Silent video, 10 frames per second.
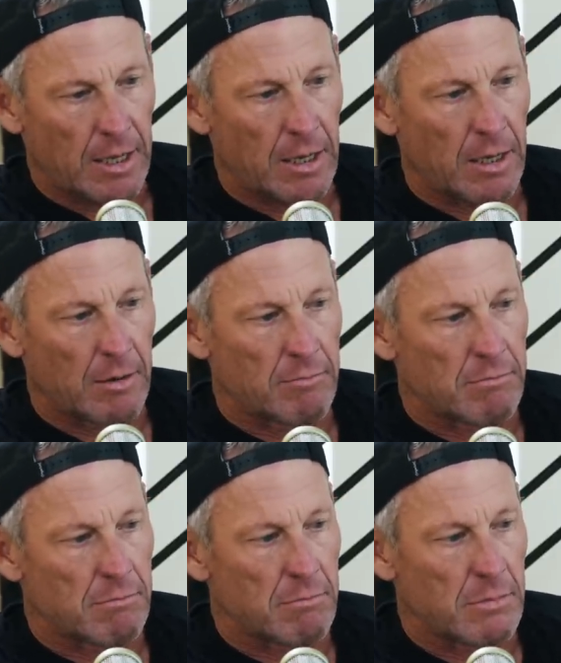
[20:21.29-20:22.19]

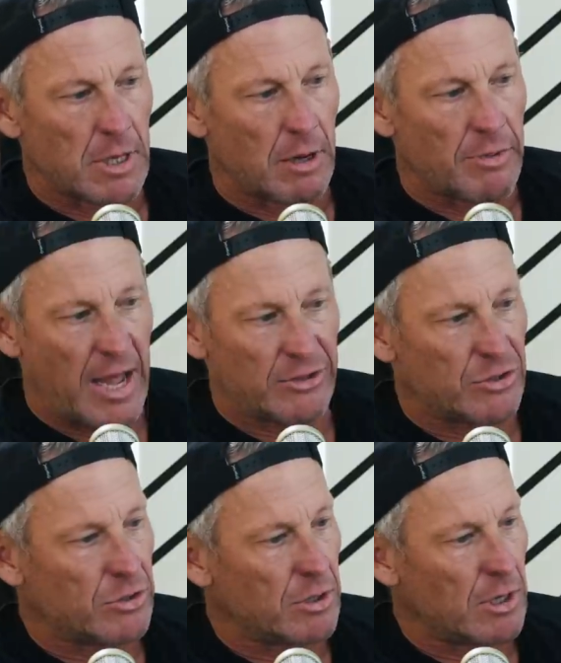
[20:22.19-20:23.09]
um, you know
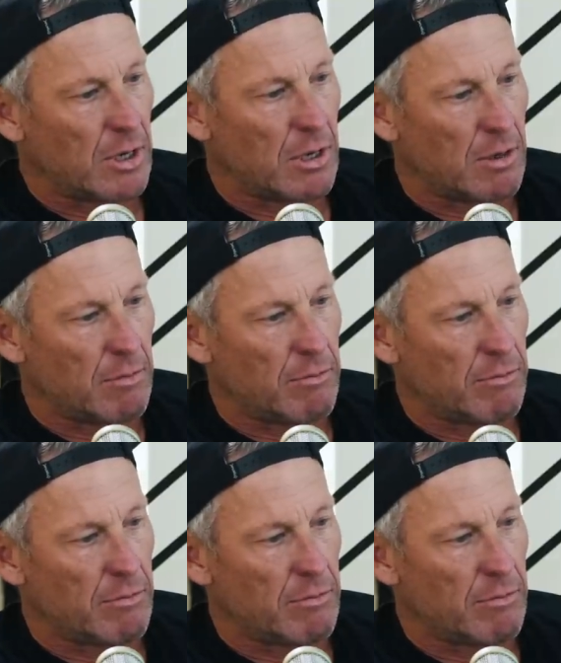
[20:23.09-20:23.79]
that's uh,